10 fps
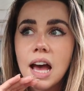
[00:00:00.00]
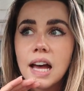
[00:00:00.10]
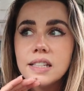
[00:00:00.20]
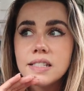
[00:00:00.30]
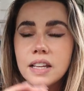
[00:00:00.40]

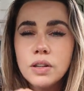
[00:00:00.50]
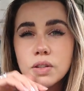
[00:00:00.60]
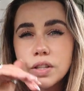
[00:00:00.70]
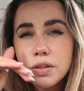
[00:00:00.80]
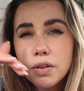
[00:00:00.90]
and it
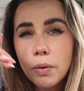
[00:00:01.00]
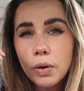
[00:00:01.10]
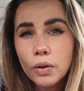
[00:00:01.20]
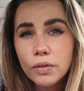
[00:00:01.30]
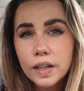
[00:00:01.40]
looks like you go
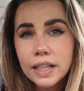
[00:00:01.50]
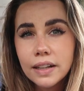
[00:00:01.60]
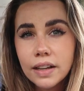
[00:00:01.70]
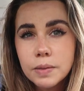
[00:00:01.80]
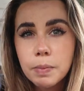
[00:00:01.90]
along a really
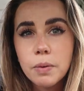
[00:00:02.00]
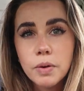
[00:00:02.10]
nice bit